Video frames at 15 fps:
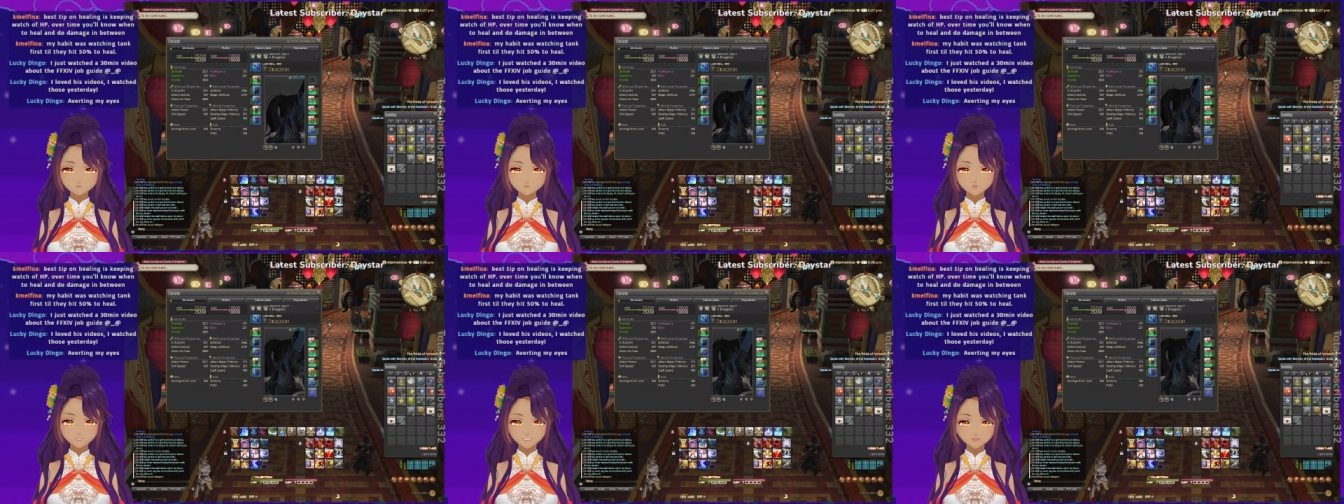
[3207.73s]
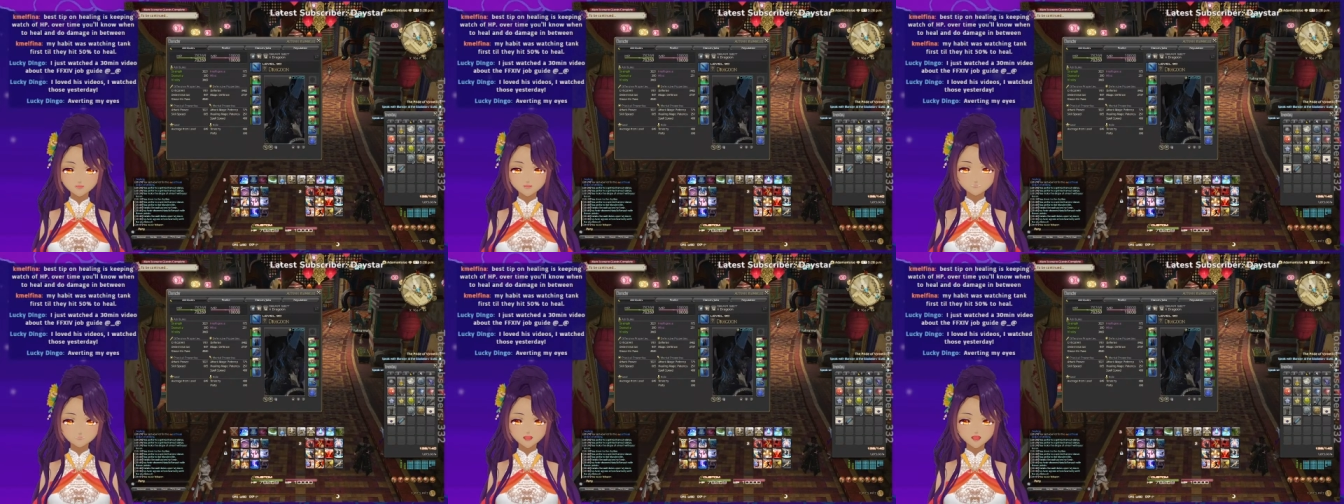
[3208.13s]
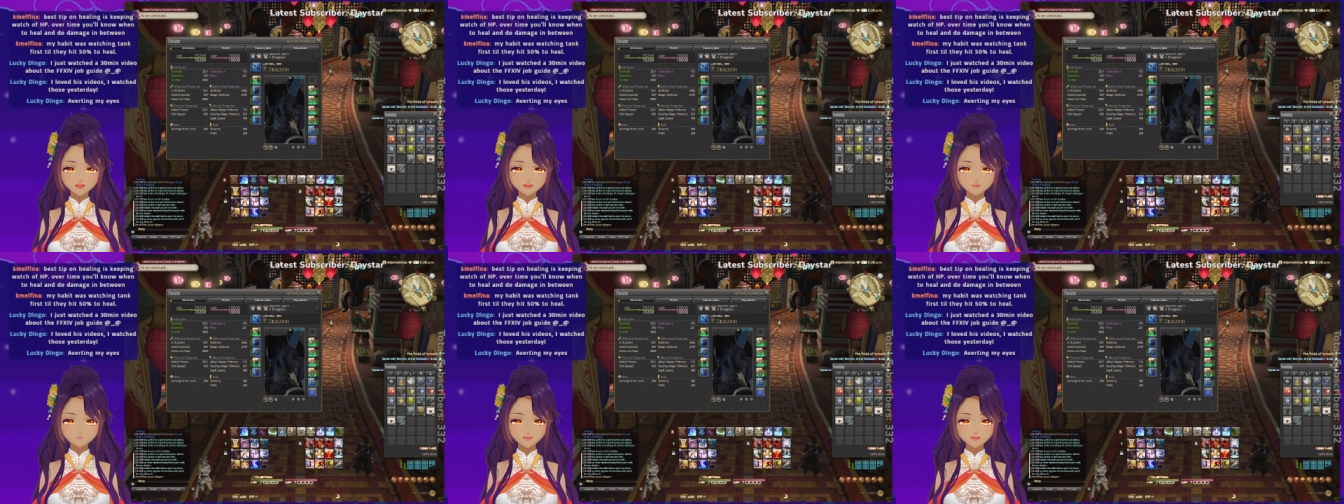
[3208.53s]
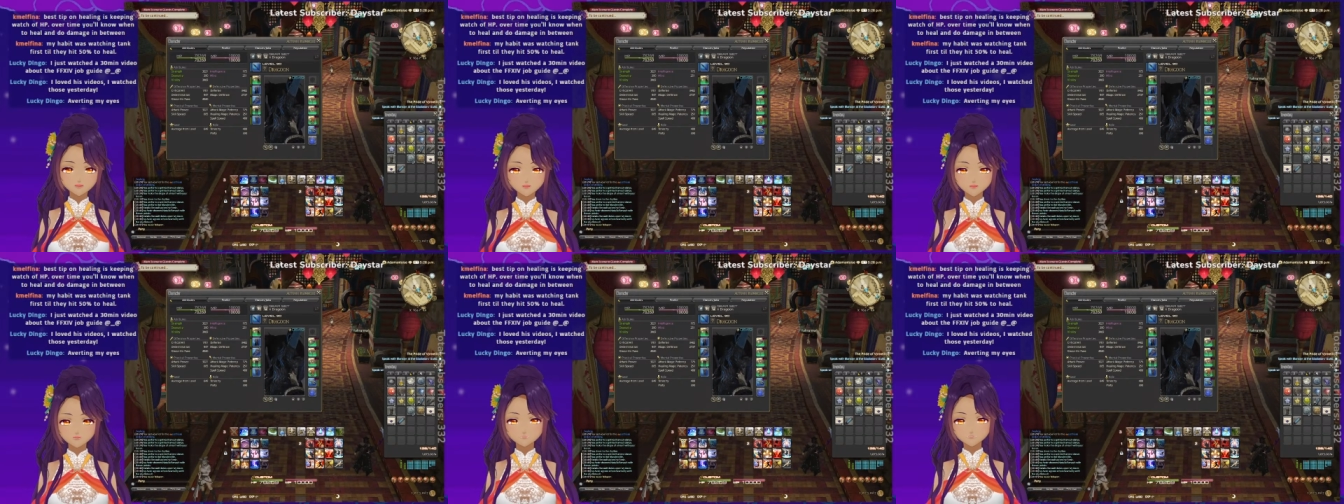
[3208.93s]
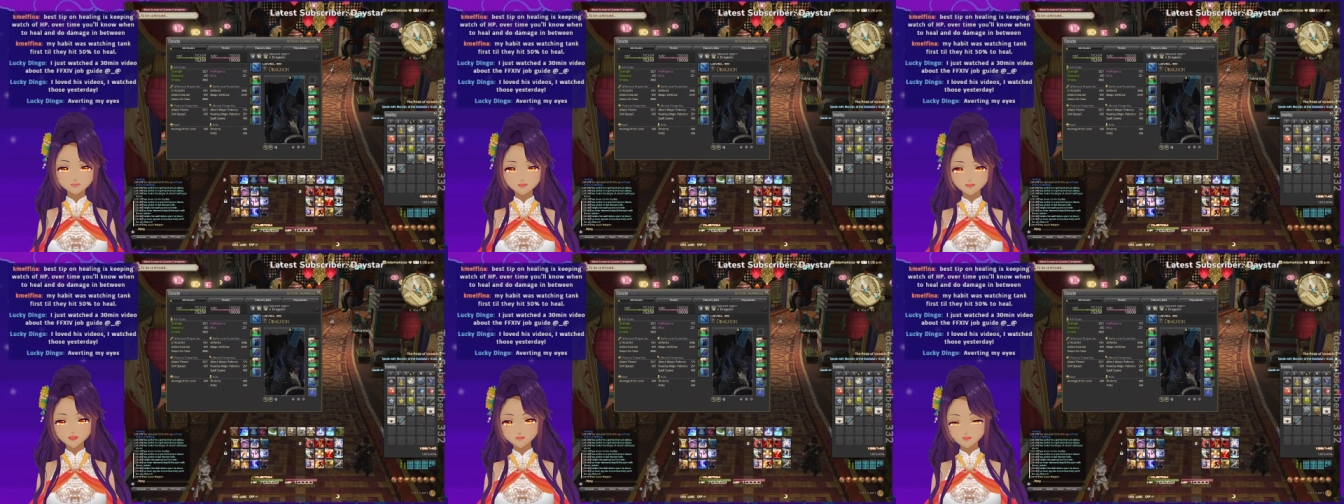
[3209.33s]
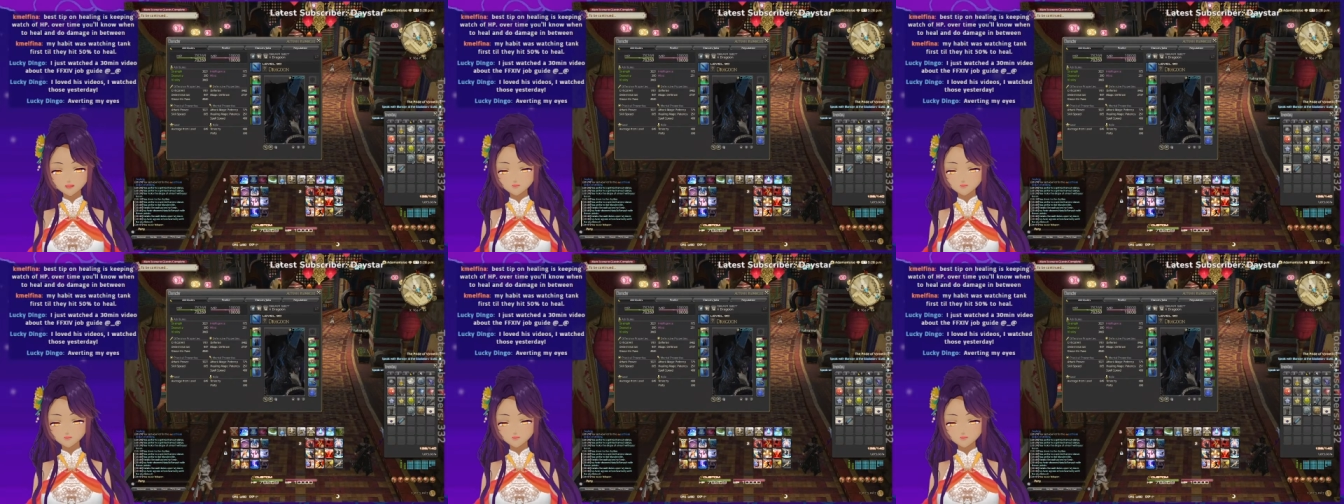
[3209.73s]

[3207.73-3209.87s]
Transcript: That is like intricately